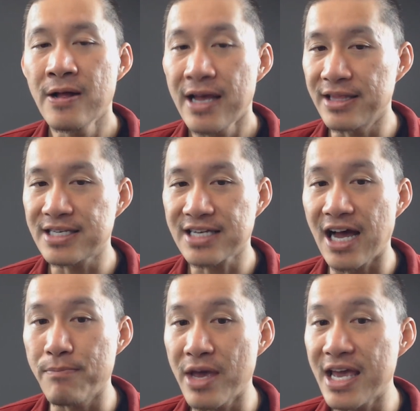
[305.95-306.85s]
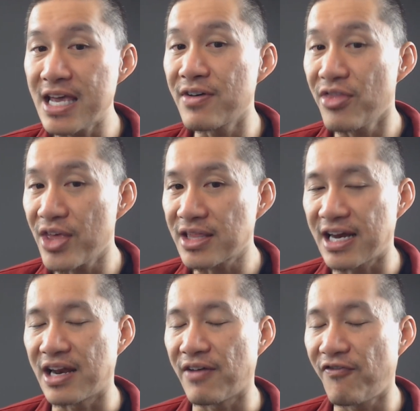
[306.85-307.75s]
And this guy may even think
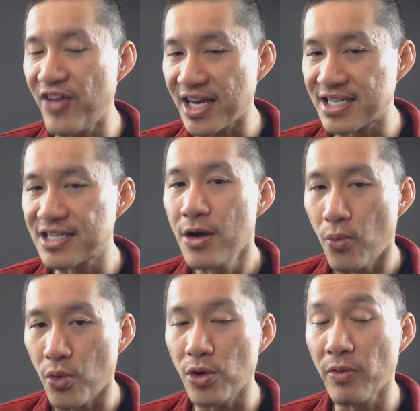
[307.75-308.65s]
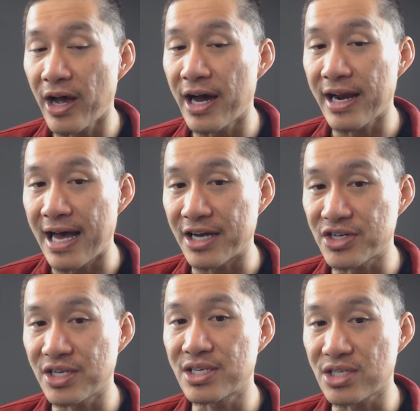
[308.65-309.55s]
that an fix will not
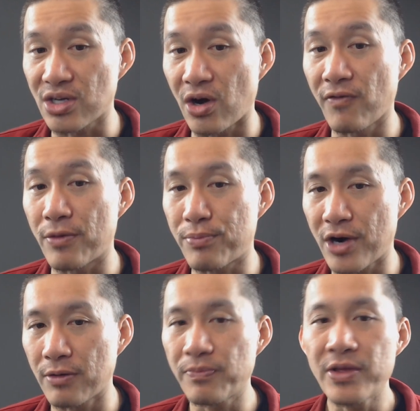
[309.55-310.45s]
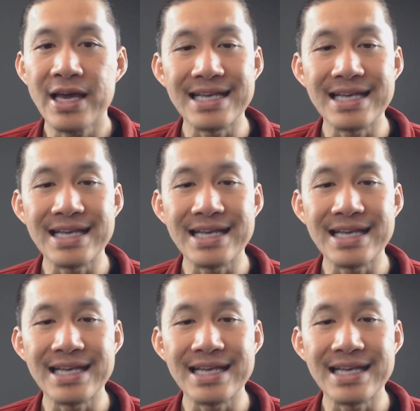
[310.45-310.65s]
actually solve the problem.